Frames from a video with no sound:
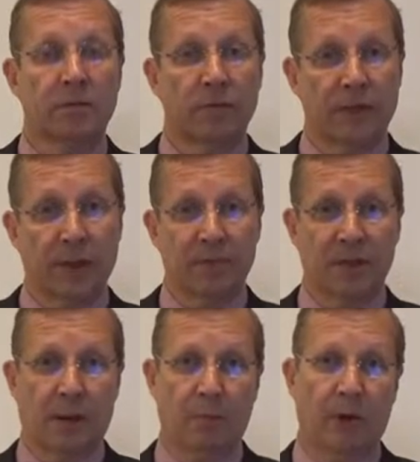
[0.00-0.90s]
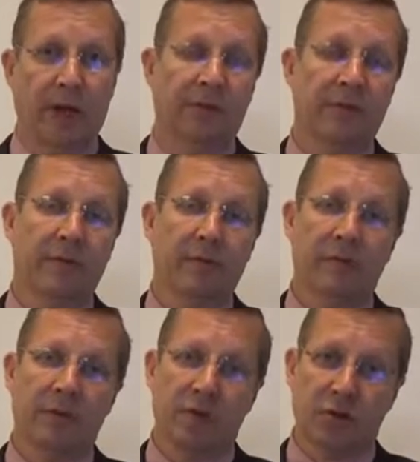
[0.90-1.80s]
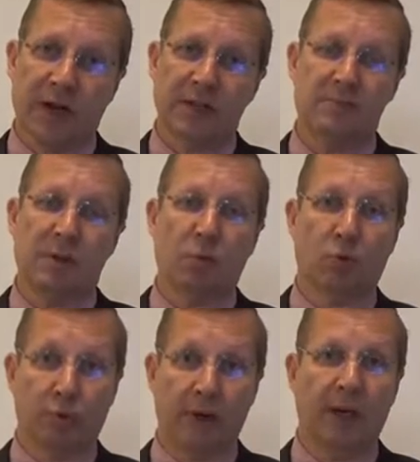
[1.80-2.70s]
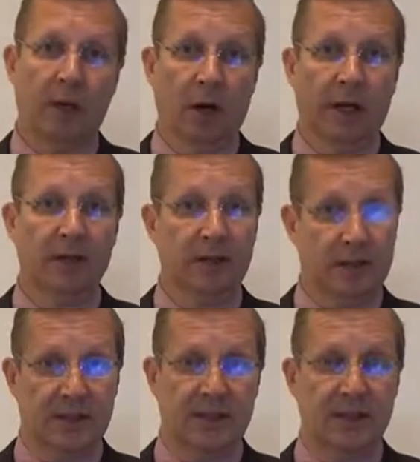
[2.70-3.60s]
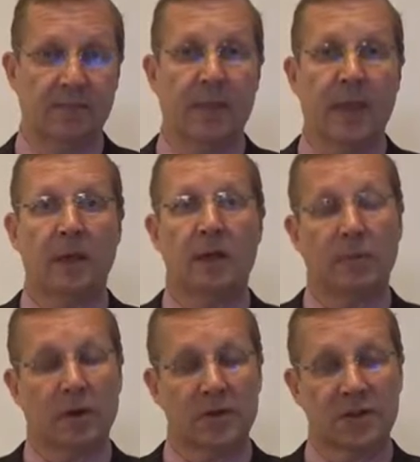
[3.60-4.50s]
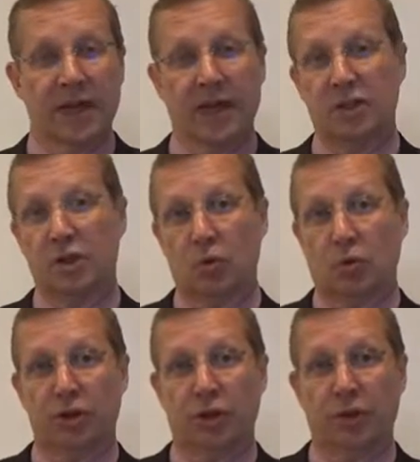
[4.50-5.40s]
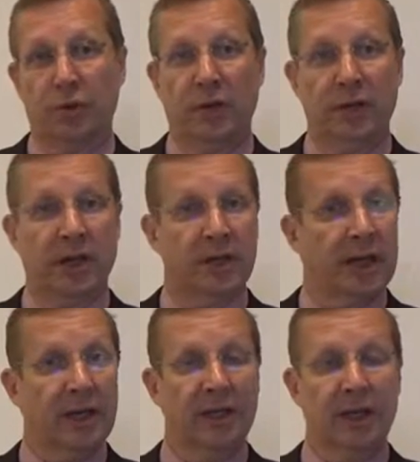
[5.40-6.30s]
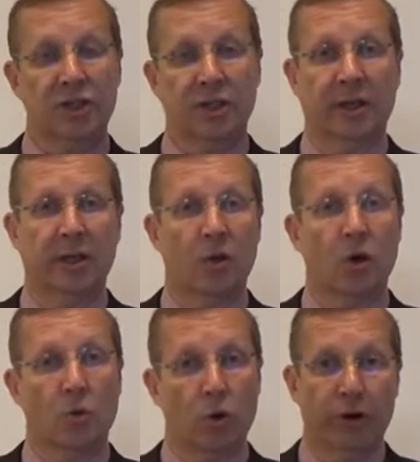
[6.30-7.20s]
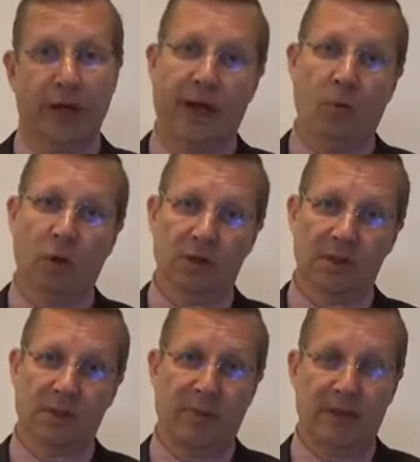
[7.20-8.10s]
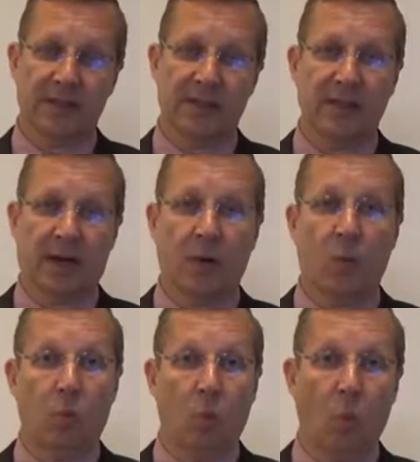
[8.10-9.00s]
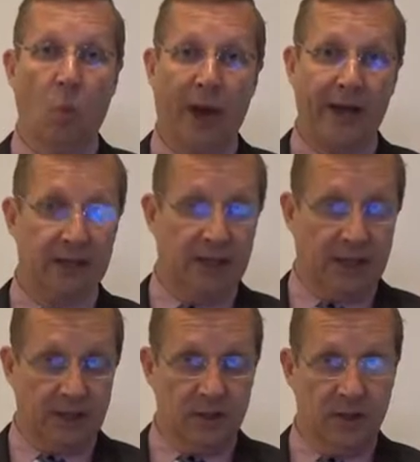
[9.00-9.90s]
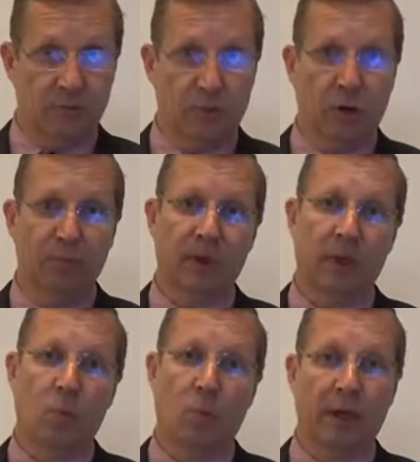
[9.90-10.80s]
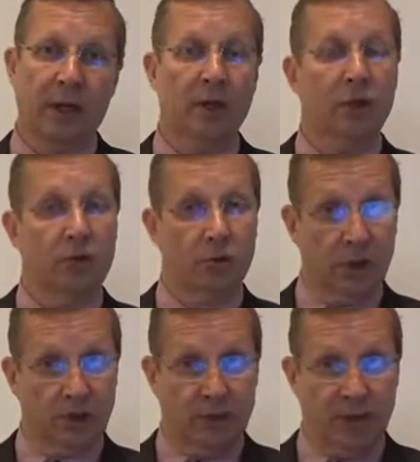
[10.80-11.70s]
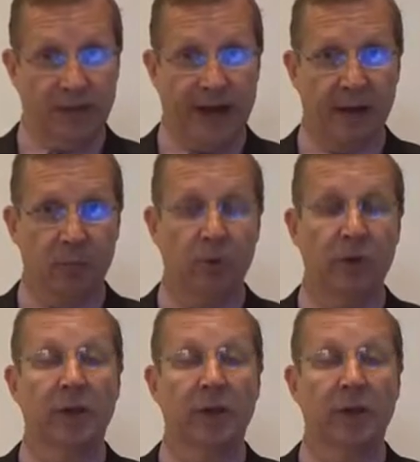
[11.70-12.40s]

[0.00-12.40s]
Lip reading: for them to come around. The tradespeople really like this system because they get to talk to you and they can actually work out what's the best way to get into the property, when you're going to be available,